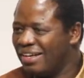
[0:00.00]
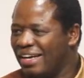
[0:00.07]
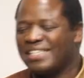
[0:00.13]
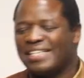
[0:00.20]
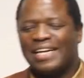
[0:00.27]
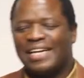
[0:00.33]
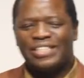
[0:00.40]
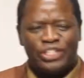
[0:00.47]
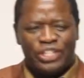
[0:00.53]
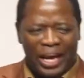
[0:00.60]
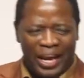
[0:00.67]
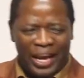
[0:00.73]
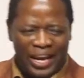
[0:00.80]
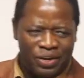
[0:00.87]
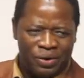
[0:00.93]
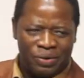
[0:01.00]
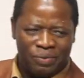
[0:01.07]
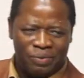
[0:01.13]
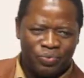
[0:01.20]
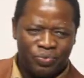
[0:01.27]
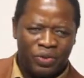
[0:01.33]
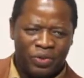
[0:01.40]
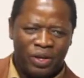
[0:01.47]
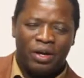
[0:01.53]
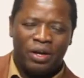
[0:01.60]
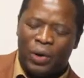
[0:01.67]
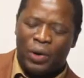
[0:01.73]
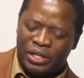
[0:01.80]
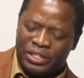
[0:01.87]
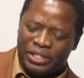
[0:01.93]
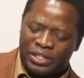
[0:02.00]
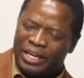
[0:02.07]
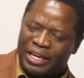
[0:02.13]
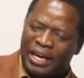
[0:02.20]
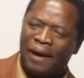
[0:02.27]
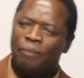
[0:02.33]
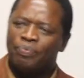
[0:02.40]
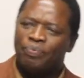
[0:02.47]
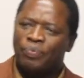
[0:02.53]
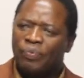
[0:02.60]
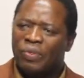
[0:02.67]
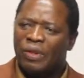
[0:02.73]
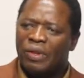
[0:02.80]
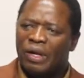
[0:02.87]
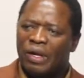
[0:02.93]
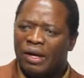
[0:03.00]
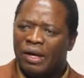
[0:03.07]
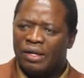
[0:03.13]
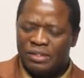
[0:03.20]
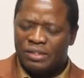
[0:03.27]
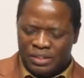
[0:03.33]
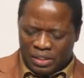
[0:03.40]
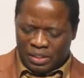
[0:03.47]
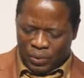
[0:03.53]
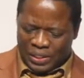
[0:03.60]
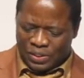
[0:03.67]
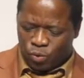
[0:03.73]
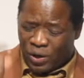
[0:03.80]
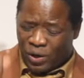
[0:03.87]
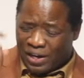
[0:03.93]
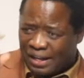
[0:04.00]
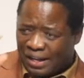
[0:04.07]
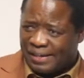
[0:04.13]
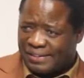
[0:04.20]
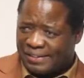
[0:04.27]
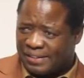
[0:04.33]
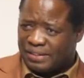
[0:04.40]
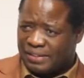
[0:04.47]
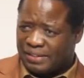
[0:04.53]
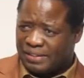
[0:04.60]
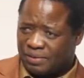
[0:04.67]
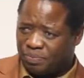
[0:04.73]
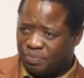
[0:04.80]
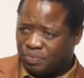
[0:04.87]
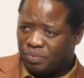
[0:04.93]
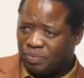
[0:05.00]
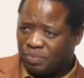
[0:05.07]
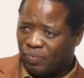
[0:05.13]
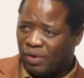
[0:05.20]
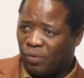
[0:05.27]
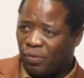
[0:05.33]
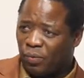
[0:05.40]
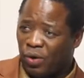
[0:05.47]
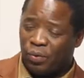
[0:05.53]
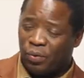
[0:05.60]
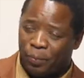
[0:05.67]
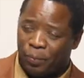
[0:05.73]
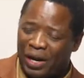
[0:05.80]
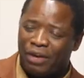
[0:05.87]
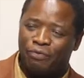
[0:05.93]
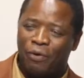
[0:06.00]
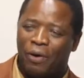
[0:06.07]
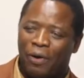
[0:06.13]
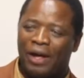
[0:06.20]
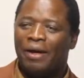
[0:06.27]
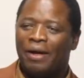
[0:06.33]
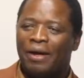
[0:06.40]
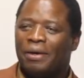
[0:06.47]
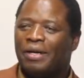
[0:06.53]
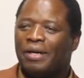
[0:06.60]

It's a chain. When she came, she was wearing glasses. When we prayed for her,